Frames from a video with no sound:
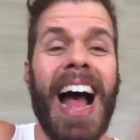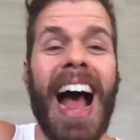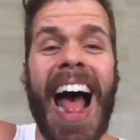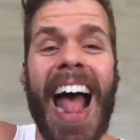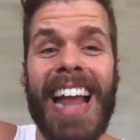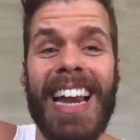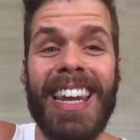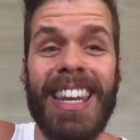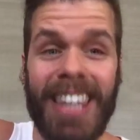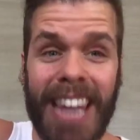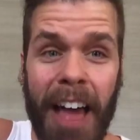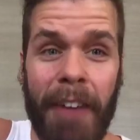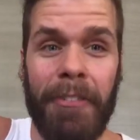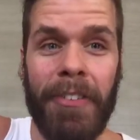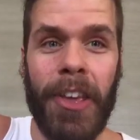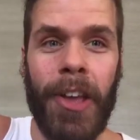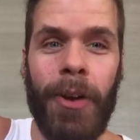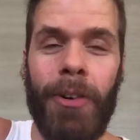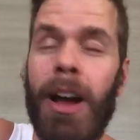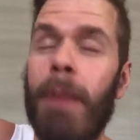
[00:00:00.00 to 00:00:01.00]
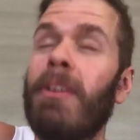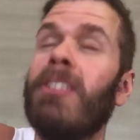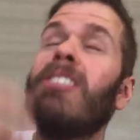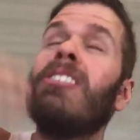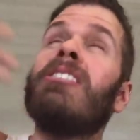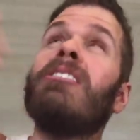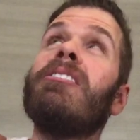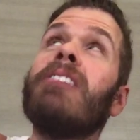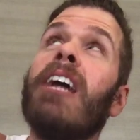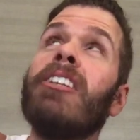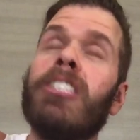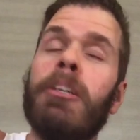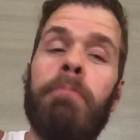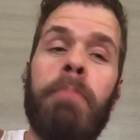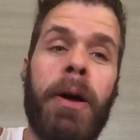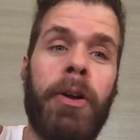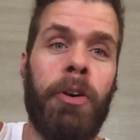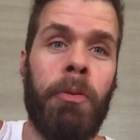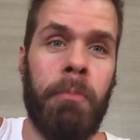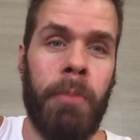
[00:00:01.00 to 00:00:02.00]
I love you. I'm in such a
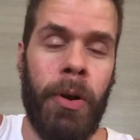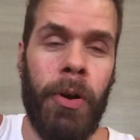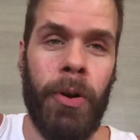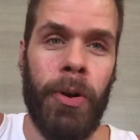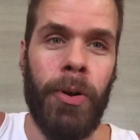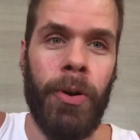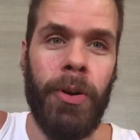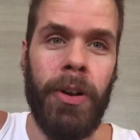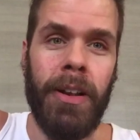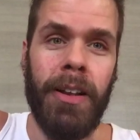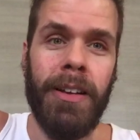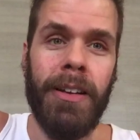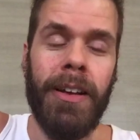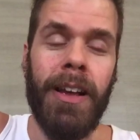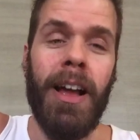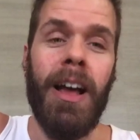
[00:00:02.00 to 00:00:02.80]
better mood.